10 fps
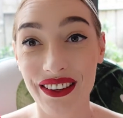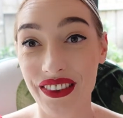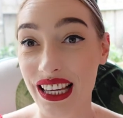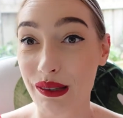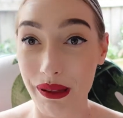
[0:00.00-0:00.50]
of
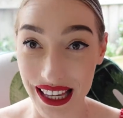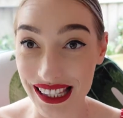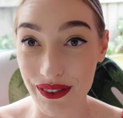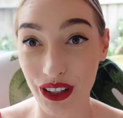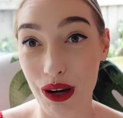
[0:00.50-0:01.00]
these, please
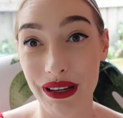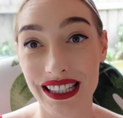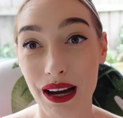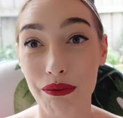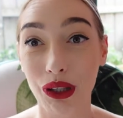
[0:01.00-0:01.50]
leave a comment
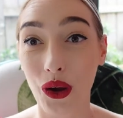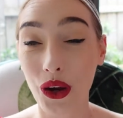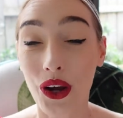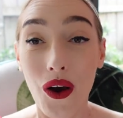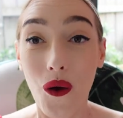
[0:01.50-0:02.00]
down below.